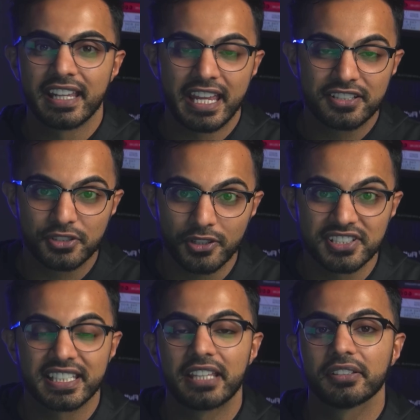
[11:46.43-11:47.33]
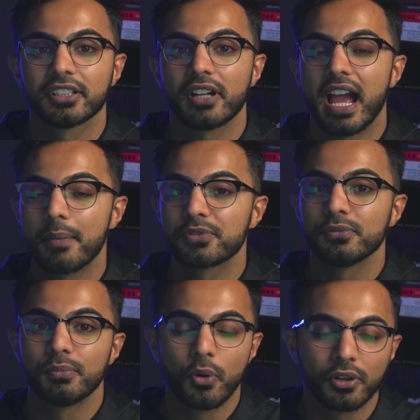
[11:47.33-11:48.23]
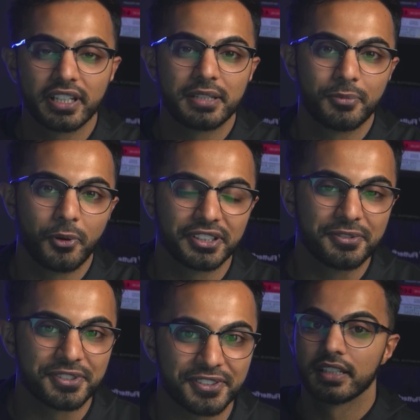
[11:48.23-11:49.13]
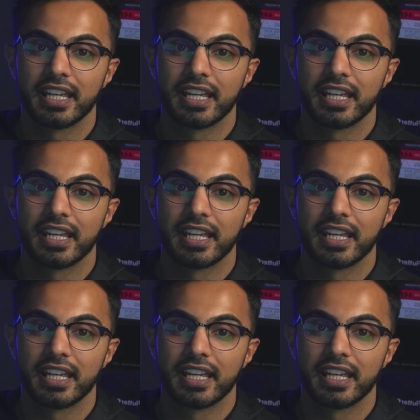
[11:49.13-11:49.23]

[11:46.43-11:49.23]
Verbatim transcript: and start scaling their app to more and more users.